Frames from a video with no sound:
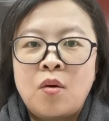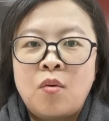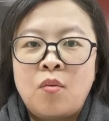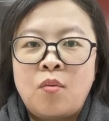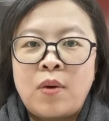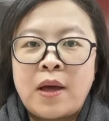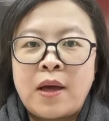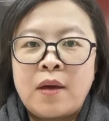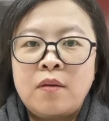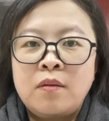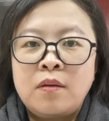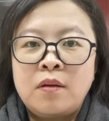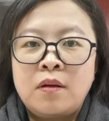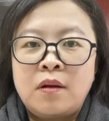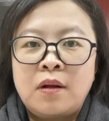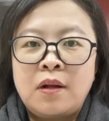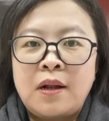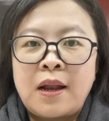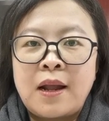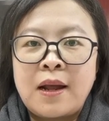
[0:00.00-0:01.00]
while
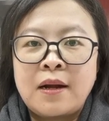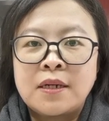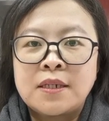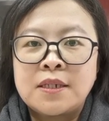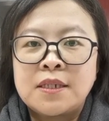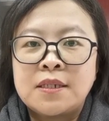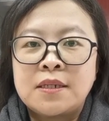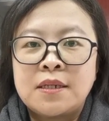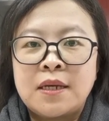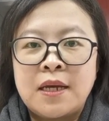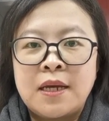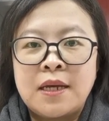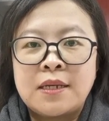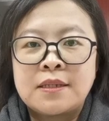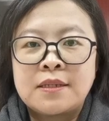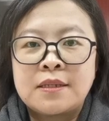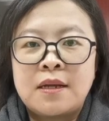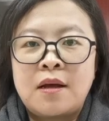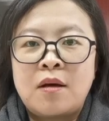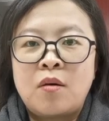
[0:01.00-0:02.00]
alert
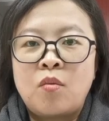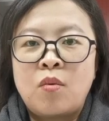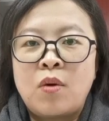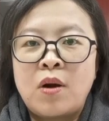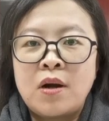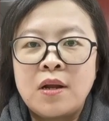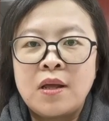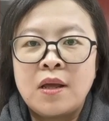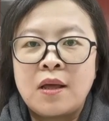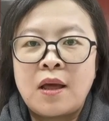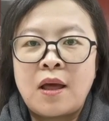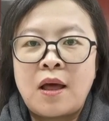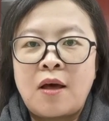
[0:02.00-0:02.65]
is a warning